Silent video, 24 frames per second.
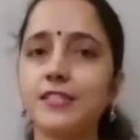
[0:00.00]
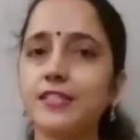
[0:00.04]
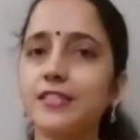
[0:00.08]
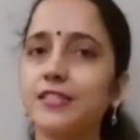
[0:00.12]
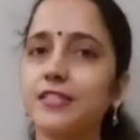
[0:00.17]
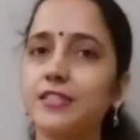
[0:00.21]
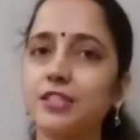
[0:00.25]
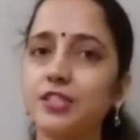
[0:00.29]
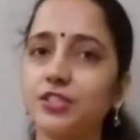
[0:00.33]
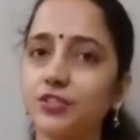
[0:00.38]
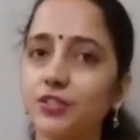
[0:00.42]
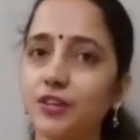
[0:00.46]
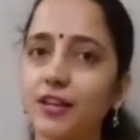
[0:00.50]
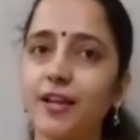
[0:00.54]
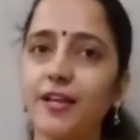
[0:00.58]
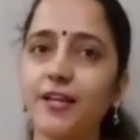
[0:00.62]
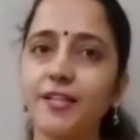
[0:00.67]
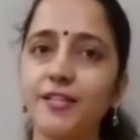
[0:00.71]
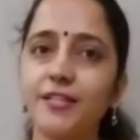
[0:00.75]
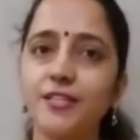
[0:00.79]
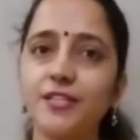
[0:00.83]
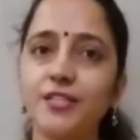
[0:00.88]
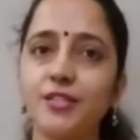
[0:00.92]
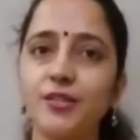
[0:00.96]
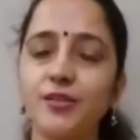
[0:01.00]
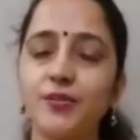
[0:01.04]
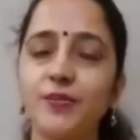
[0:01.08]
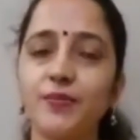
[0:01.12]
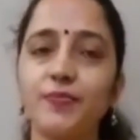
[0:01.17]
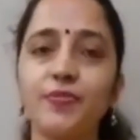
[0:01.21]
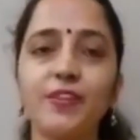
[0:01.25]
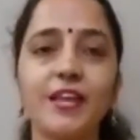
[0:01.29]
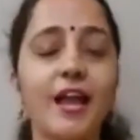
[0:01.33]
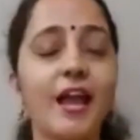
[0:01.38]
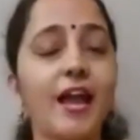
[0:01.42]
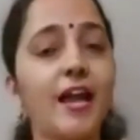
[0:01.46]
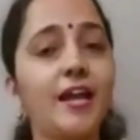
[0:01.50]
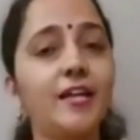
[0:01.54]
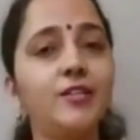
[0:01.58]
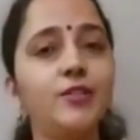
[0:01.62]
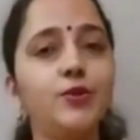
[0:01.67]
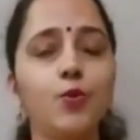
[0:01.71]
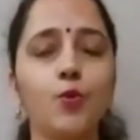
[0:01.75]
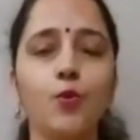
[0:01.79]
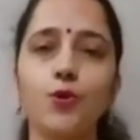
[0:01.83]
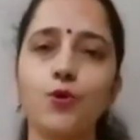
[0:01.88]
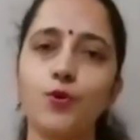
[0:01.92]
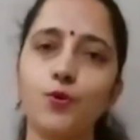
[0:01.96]
digitalized and
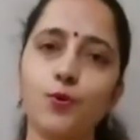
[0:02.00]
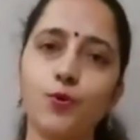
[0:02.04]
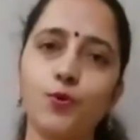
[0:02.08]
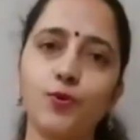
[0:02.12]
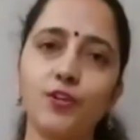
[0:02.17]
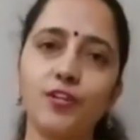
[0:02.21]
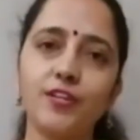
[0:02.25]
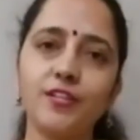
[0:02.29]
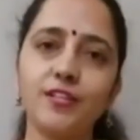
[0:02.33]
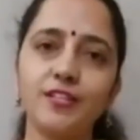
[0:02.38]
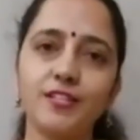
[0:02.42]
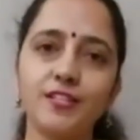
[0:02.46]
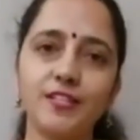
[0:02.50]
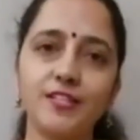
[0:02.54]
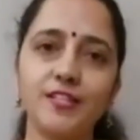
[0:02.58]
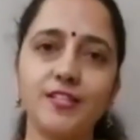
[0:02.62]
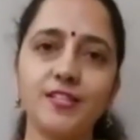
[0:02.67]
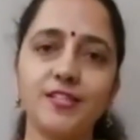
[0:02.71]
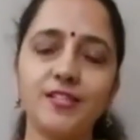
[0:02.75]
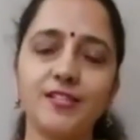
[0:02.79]
goal-oriented.